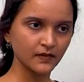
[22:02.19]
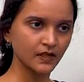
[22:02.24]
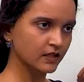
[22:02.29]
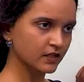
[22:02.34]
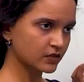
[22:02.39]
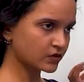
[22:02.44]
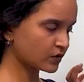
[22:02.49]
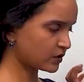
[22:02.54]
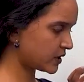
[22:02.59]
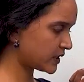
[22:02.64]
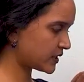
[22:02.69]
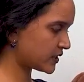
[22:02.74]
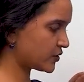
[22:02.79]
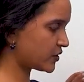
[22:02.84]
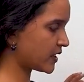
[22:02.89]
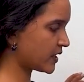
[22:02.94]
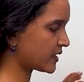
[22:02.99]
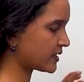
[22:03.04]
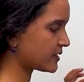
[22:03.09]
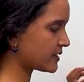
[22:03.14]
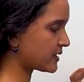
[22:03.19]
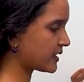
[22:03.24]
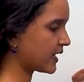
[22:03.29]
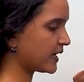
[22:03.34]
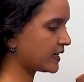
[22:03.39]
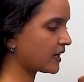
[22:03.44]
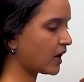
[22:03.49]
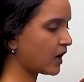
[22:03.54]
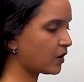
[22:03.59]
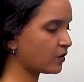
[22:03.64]
So it's just
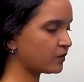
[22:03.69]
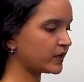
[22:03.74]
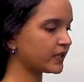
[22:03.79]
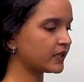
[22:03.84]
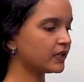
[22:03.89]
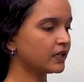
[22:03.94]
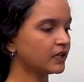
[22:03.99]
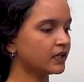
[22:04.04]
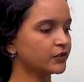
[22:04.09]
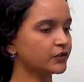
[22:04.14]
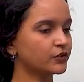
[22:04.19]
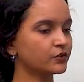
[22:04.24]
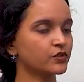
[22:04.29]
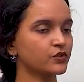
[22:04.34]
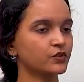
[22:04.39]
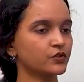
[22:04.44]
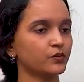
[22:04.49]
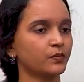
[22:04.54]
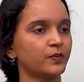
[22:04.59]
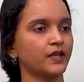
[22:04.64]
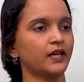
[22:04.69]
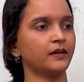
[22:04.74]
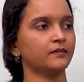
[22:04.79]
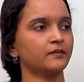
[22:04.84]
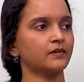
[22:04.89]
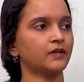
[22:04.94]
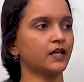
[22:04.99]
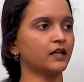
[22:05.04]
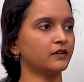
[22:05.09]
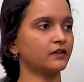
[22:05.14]
like how we used to play
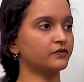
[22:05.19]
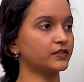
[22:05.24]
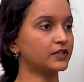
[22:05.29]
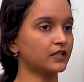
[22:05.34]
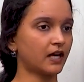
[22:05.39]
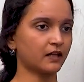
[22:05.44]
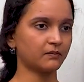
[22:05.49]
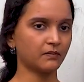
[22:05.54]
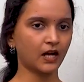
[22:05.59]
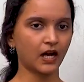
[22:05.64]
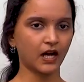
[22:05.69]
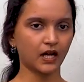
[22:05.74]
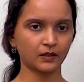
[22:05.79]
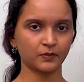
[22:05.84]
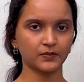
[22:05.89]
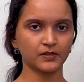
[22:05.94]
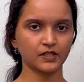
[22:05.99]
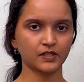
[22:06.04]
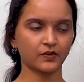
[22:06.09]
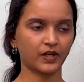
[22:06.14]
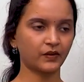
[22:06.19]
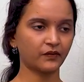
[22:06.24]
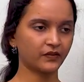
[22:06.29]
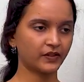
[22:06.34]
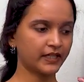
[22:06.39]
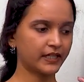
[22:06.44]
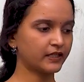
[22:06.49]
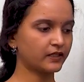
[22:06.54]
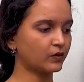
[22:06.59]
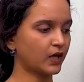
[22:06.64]
with our marbles. When we
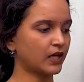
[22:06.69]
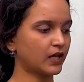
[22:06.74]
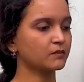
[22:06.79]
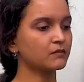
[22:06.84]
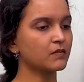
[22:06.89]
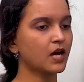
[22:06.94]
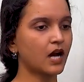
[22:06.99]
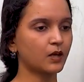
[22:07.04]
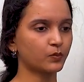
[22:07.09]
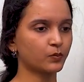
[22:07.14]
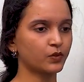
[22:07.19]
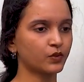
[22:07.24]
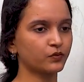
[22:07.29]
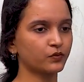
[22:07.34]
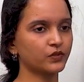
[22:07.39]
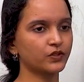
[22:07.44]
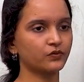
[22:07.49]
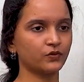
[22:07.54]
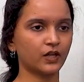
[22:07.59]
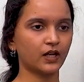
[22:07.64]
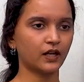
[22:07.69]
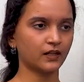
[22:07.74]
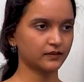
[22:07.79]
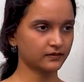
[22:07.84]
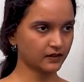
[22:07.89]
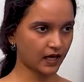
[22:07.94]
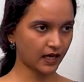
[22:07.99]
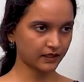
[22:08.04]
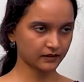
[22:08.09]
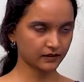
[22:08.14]
hit one marble with
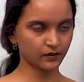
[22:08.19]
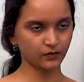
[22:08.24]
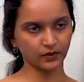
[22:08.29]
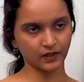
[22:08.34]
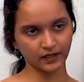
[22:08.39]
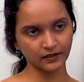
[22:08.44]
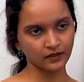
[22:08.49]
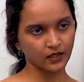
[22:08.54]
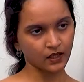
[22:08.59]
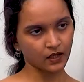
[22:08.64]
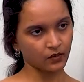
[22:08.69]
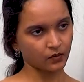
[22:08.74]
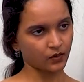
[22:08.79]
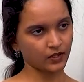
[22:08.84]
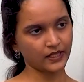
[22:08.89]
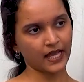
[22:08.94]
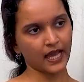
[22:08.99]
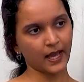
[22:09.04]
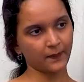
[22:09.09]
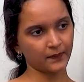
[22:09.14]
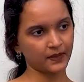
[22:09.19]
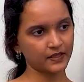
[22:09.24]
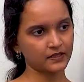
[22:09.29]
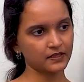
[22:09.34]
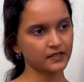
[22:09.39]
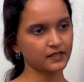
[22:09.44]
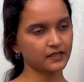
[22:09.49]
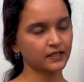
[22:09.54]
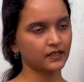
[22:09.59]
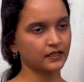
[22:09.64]
other one, what
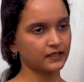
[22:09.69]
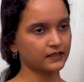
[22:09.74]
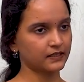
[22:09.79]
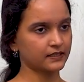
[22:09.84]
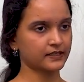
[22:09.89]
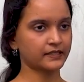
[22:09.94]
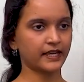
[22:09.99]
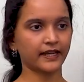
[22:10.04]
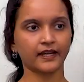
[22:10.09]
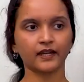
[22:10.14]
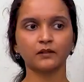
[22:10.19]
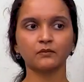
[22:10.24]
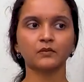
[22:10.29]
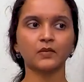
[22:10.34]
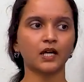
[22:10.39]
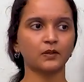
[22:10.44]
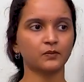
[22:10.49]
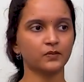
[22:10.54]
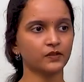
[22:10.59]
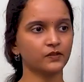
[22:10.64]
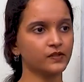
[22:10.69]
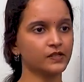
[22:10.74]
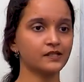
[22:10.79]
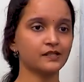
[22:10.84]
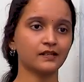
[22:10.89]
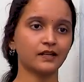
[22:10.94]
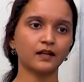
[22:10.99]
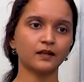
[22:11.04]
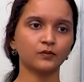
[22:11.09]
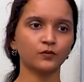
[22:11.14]
happens? The second marble will
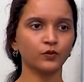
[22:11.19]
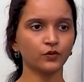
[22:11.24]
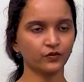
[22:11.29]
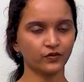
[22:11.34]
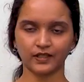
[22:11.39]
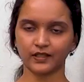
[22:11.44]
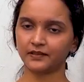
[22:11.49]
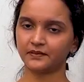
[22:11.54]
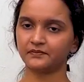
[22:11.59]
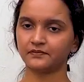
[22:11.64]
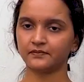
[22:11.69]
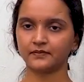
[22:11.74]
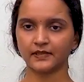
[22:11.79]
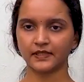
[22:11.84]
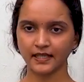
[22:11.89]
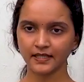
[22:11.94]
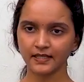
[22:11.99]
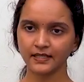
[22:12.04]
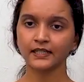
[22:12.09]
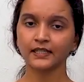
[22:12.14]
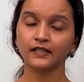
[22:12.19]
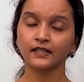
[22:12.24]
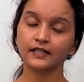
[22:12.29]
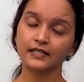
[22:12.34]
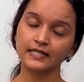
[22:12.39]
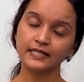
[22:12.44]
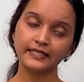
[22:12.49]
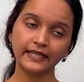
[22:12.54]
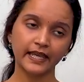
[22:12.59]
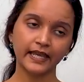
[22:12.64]
start moving. Yes,
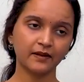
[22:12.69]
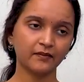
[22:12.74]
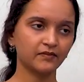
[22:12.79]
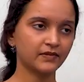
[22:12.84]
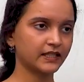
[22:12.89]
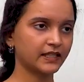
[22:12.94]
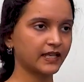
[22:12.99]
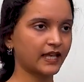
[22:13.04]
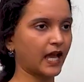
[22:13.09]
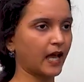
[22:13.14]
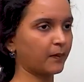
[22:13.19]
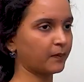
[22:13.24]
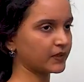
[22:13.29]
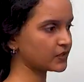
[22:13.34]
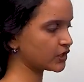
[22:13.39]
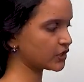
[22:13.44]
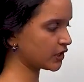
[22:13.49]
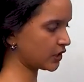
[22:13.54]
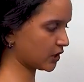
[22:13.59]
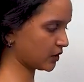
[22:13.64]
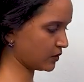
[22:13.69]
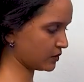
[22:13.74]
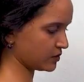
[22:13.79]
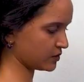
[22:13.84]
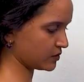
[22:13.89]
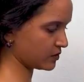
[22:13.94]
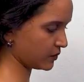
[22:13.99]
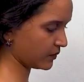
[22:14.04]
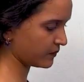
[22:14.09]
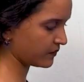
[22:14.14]
same thing happens here
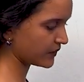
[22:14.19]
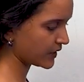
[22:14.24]
also.